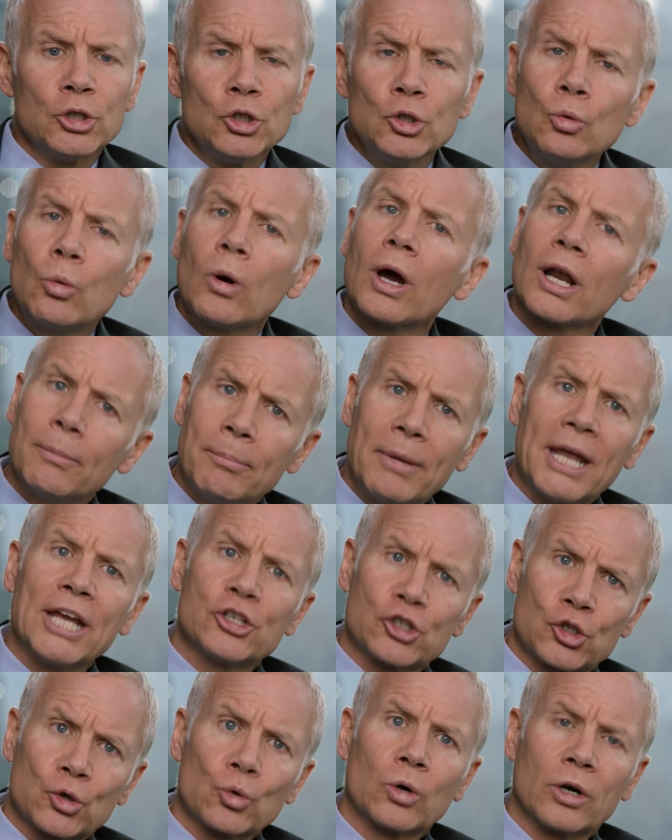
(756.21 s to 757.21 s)
you want to
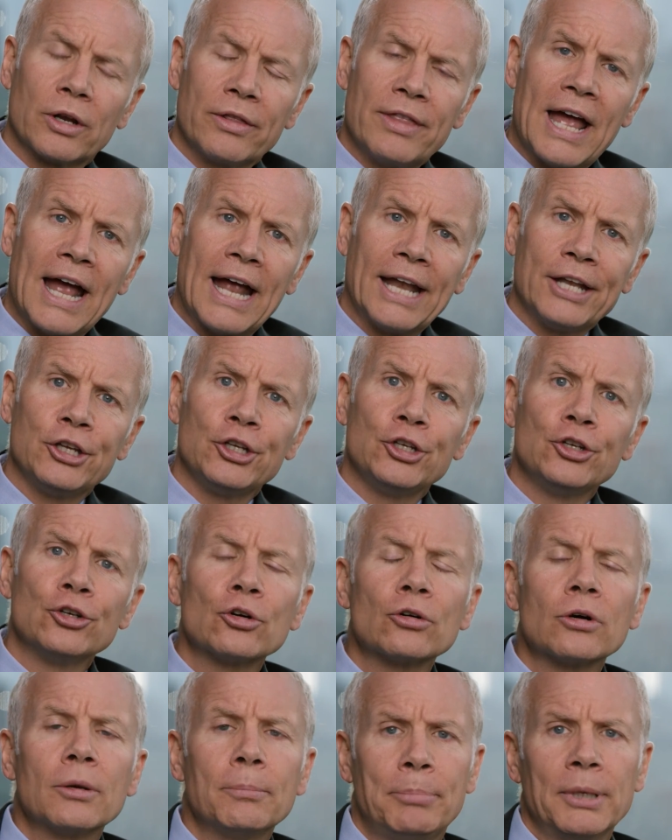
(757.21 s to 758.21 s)
make sure that
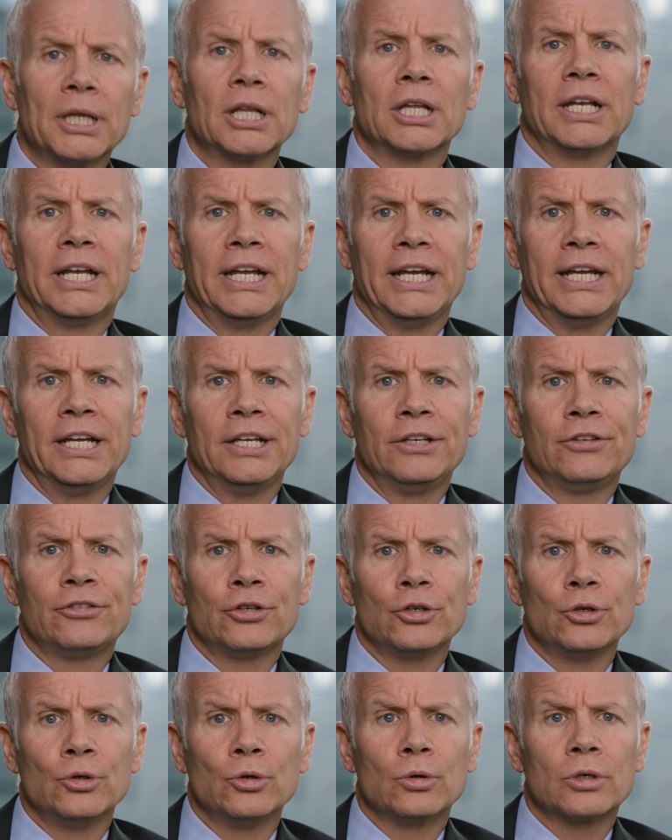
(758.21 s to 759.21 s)
your ability
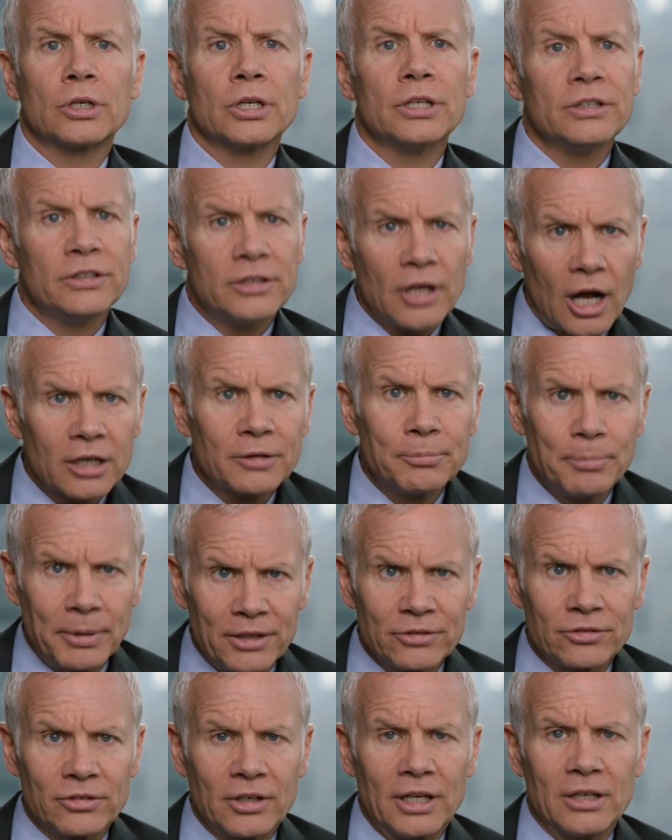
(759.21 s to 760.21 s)
to conduct
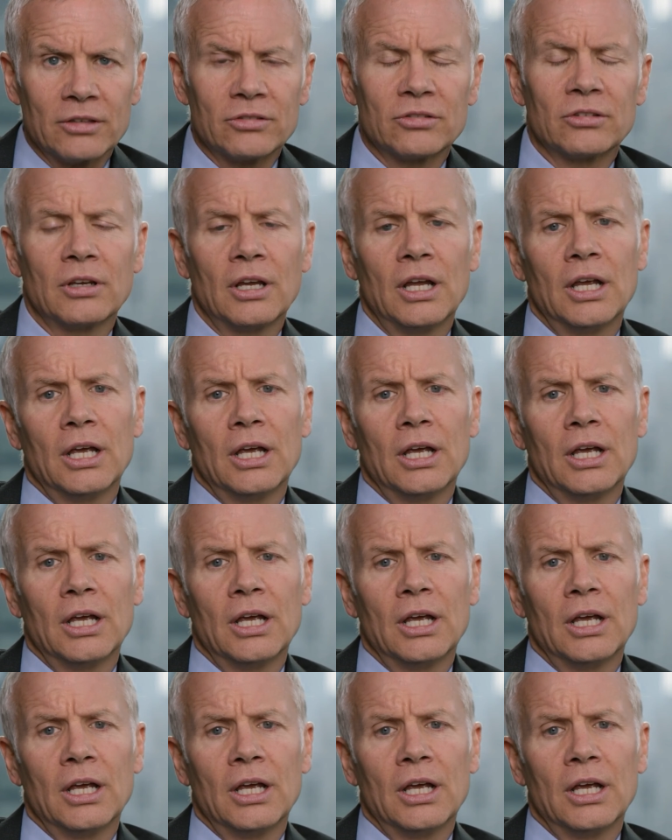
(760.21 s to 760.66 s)
business